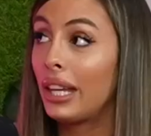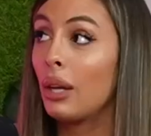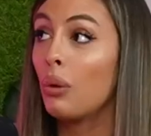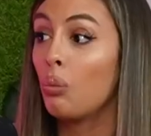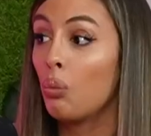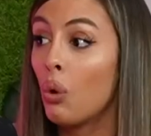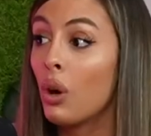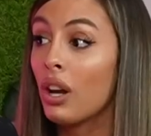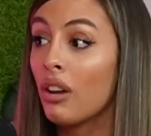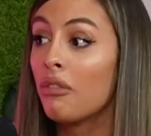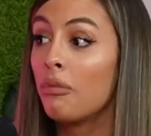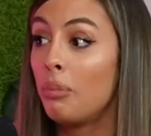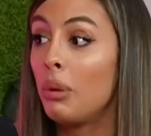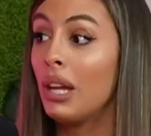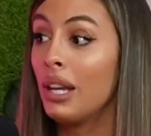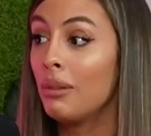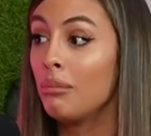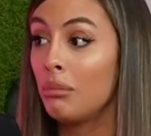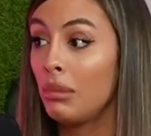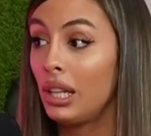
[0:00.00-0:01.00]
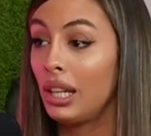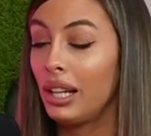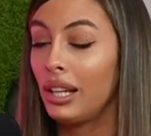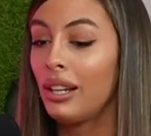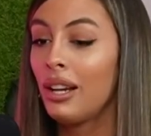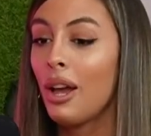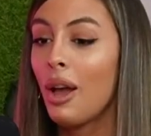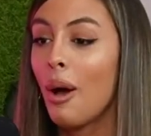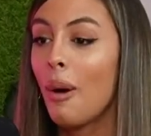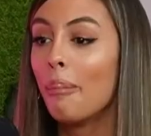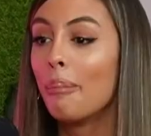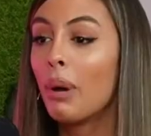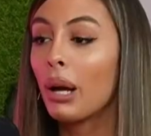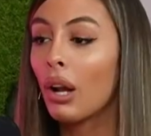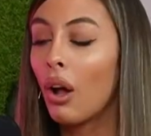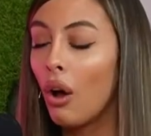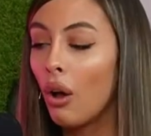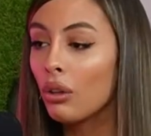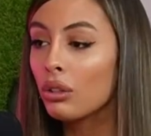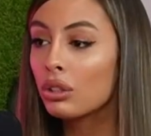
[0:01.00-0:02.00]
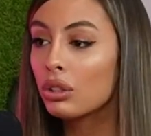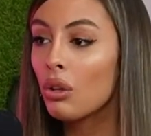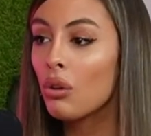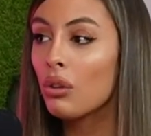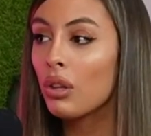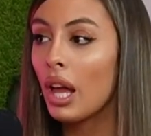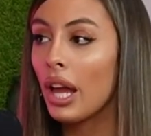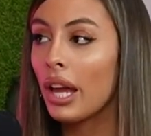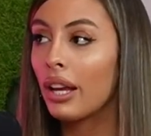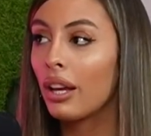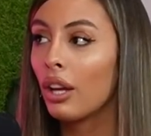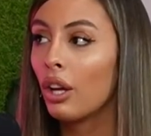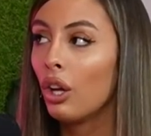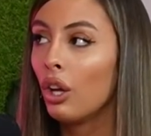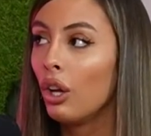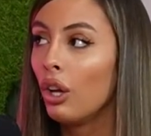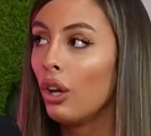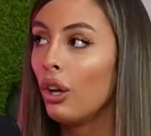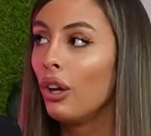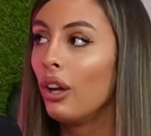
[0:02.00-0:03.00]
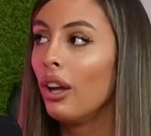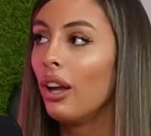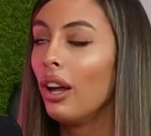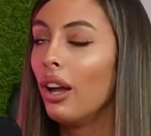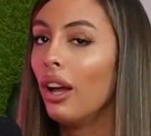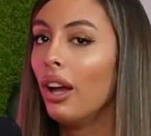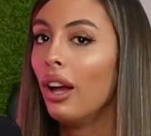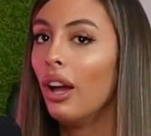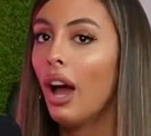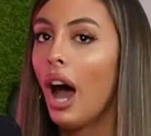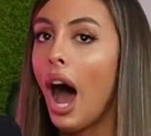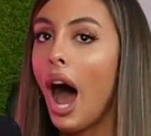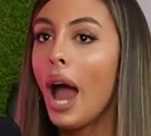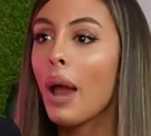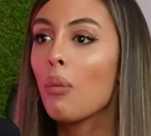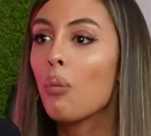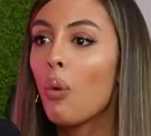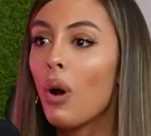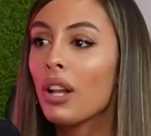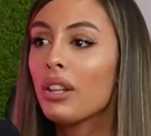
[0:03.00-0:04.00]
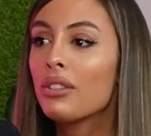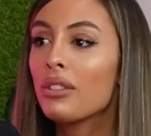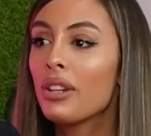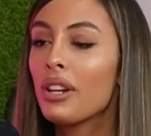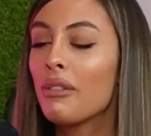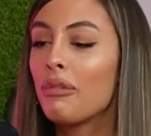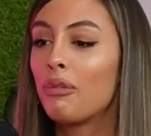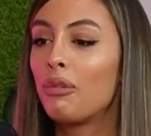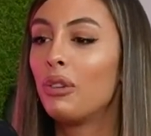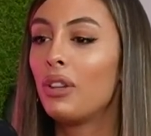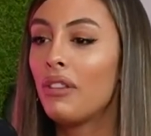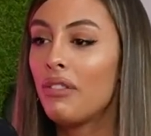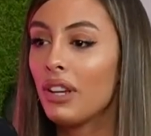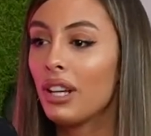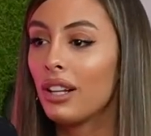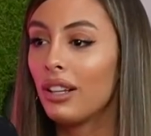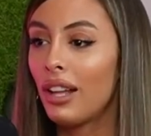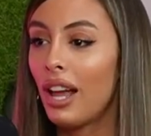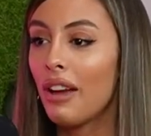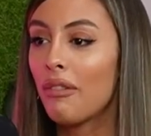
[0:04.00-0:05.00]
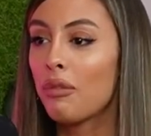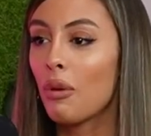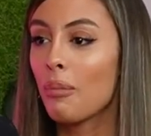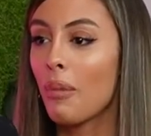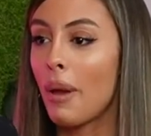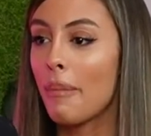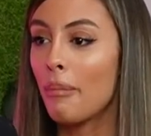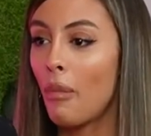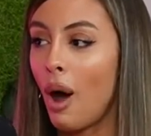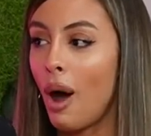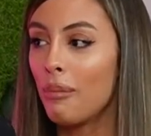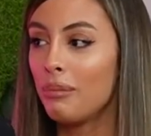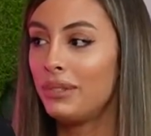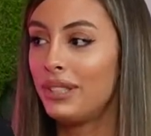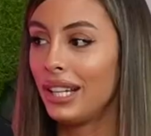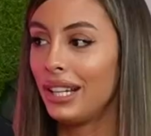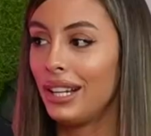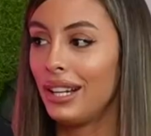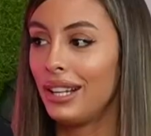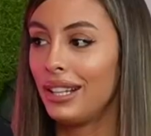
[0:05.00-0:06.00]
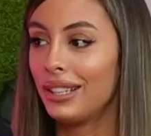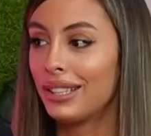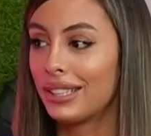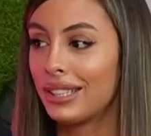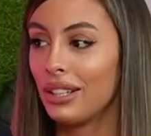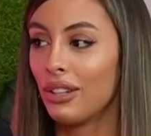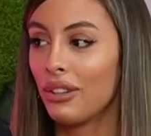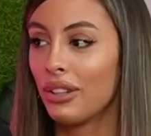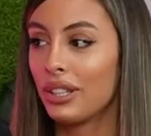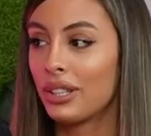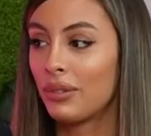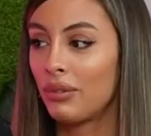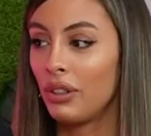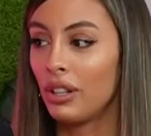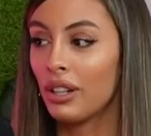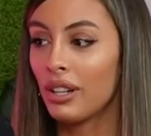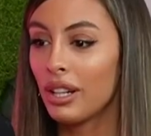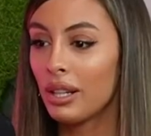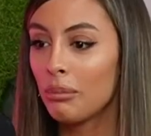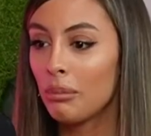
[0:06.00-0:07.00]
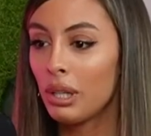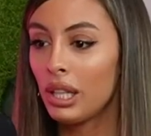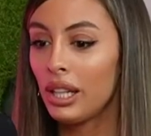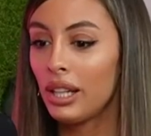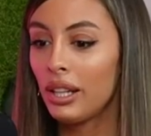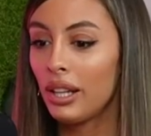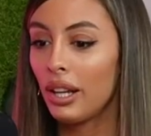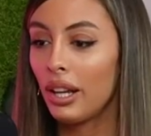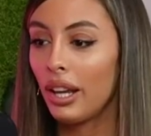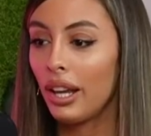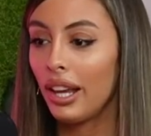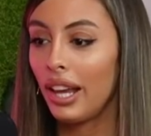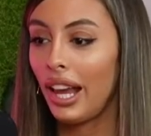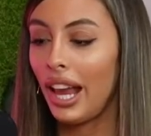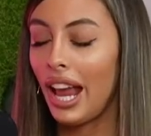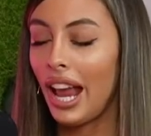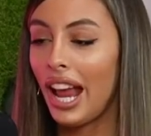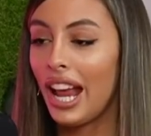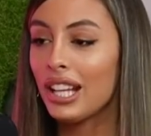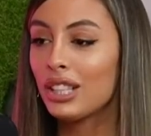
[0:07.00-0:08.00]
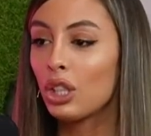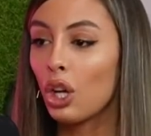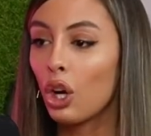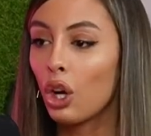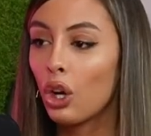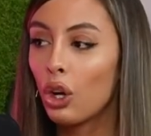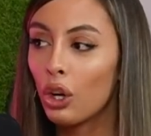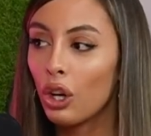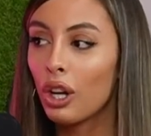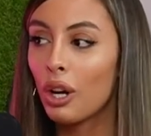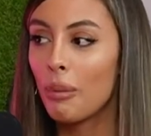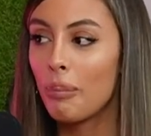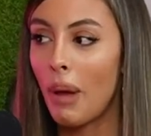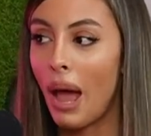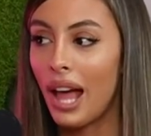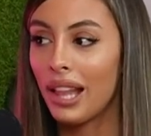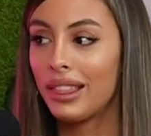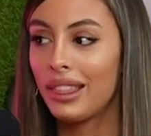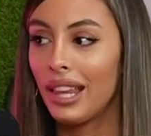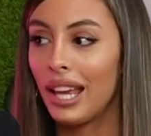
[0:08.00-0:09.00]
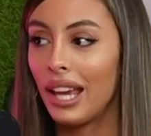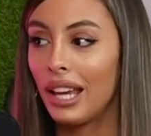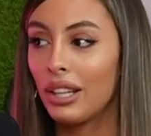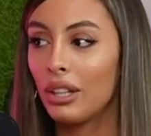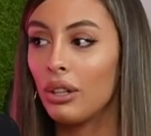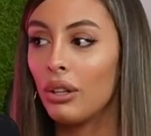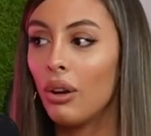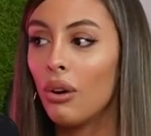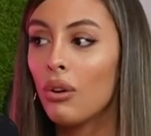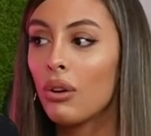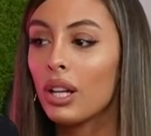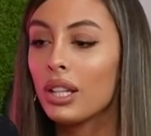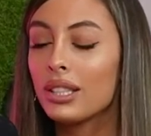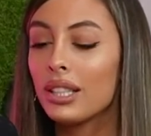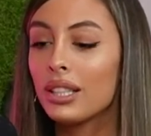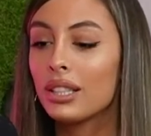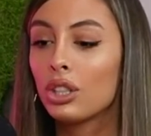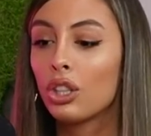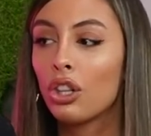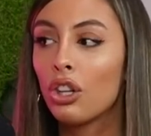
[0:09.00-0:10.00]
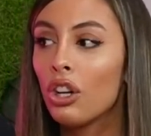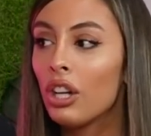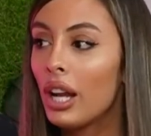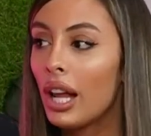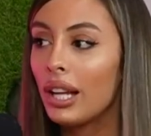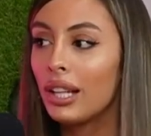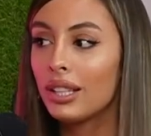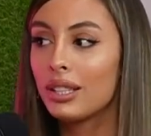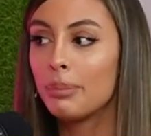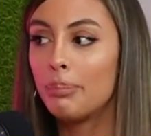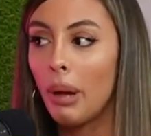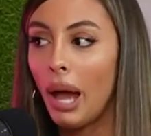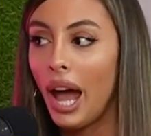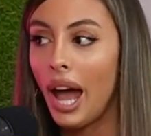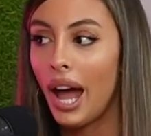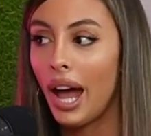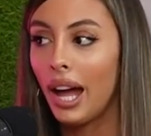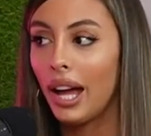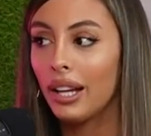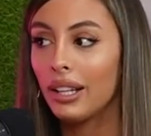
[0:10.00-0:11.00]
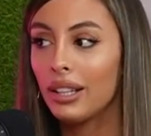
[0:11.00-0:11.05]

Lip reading: it would have been me. Right. But also like, I wonder if living a life where my mom didn't instill this fear in me is a good or bad thing, you know, because it's good and it's bad.